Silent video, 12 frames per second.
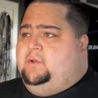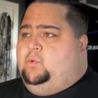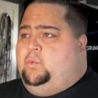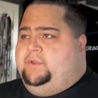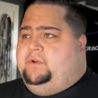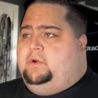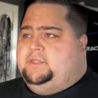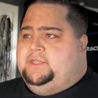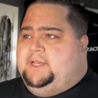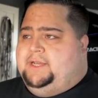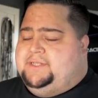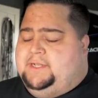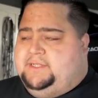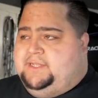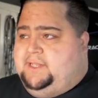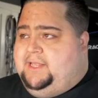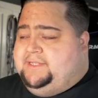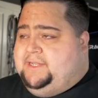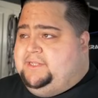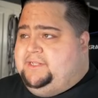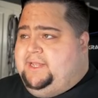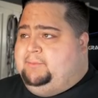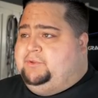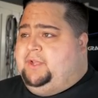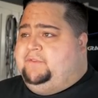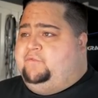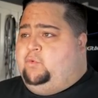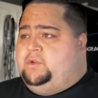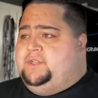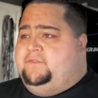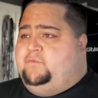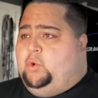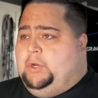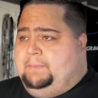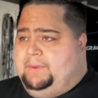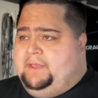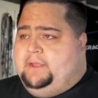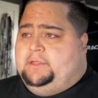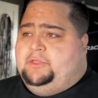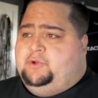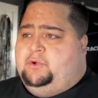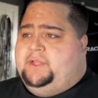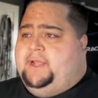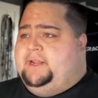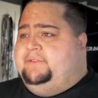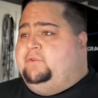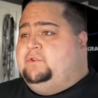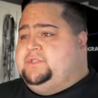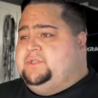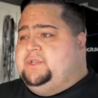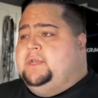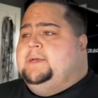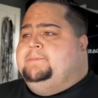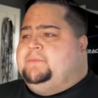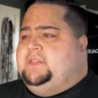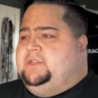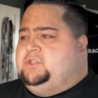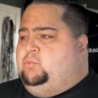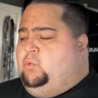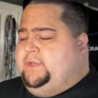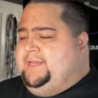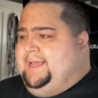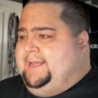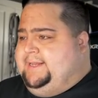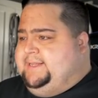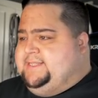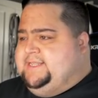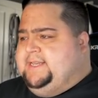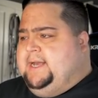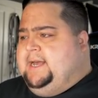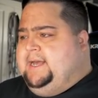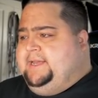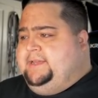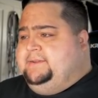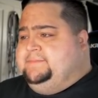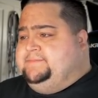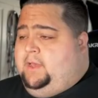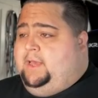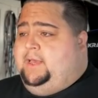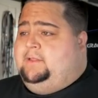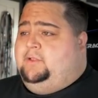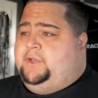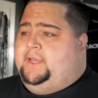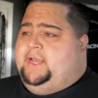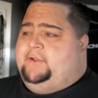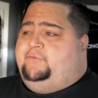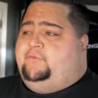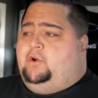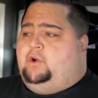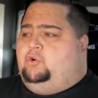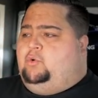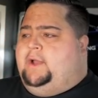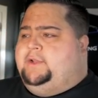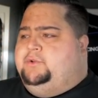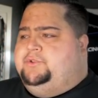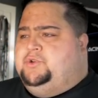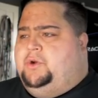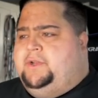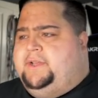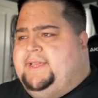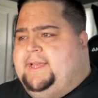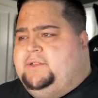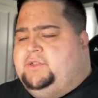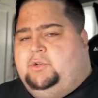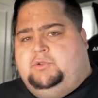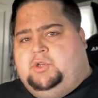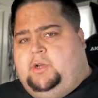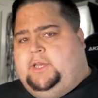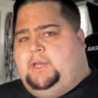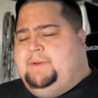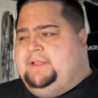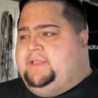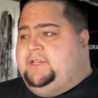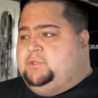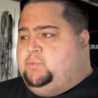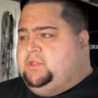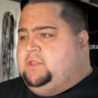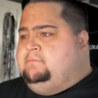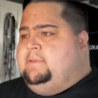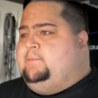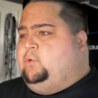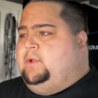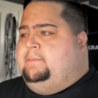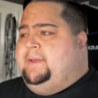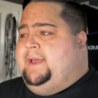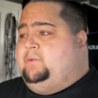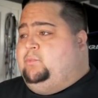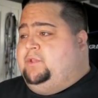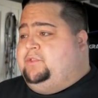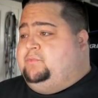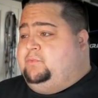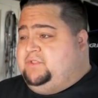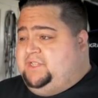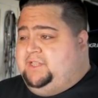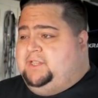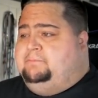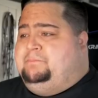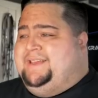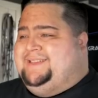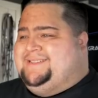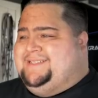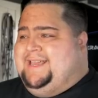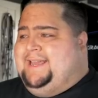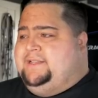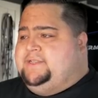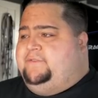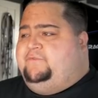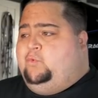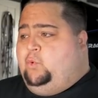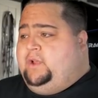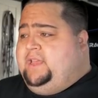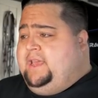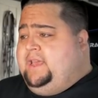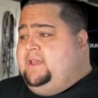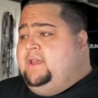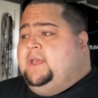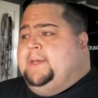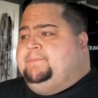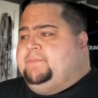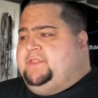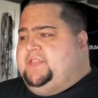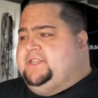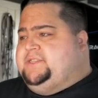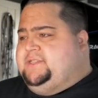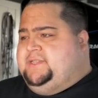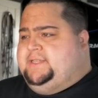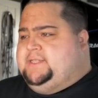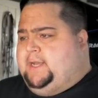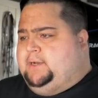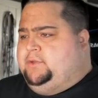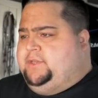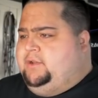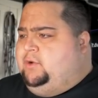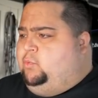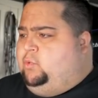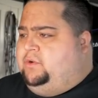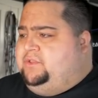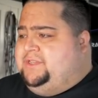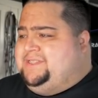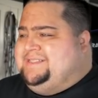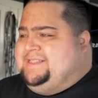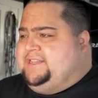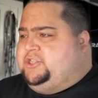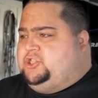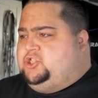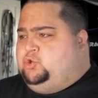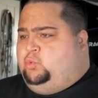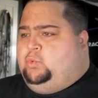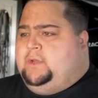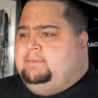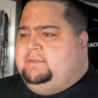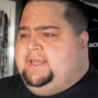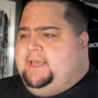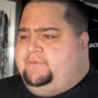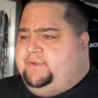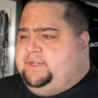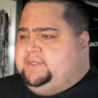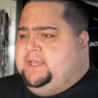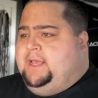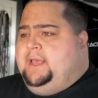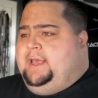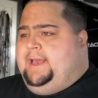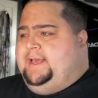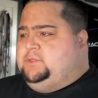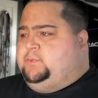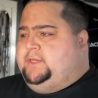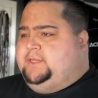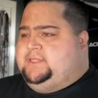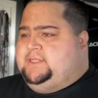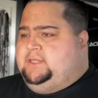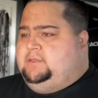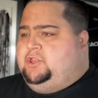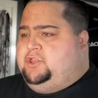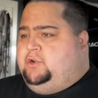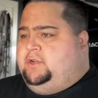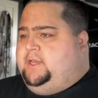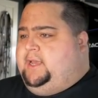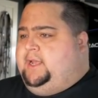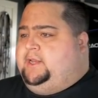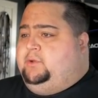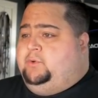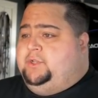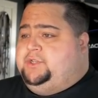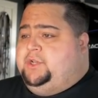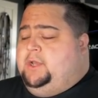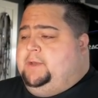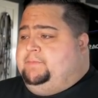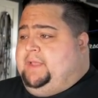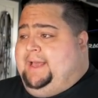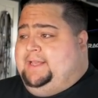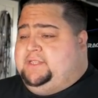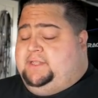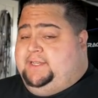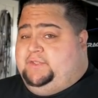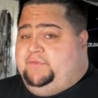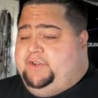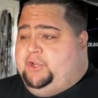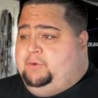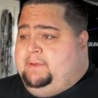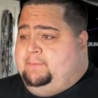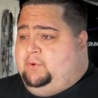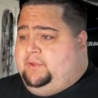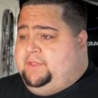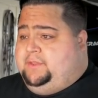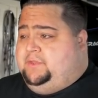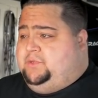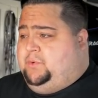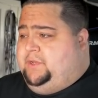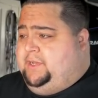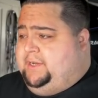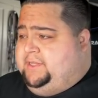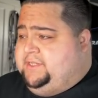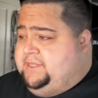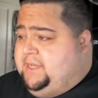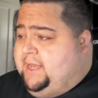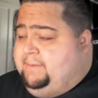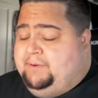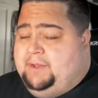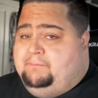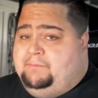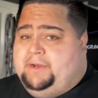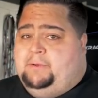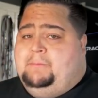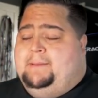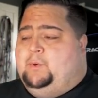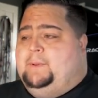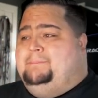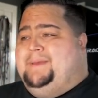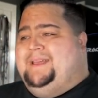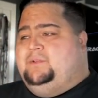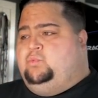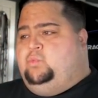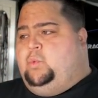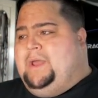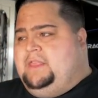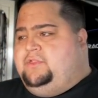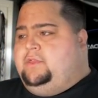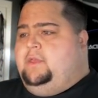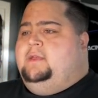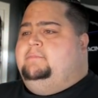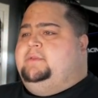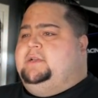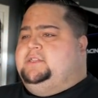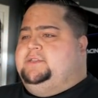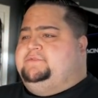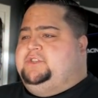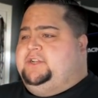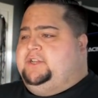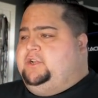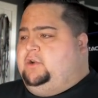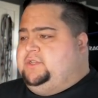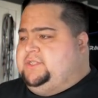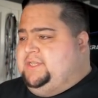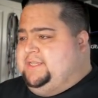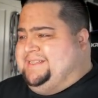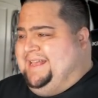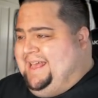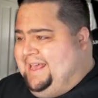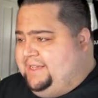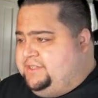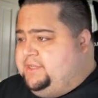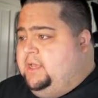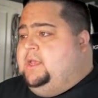with RTX and DLSS enabled on 1440p on the 3080 versus the 2080 Ti. And looking at Far Cry New Dawn, again, talking about things with the memory bandwidth, seeing the biggest gains at 4K, this is a title here where this is extremely evident. As we can see, the 3080, which has less video memory than the 2080 Ti, but better memory bandwidth because of GDDR6X,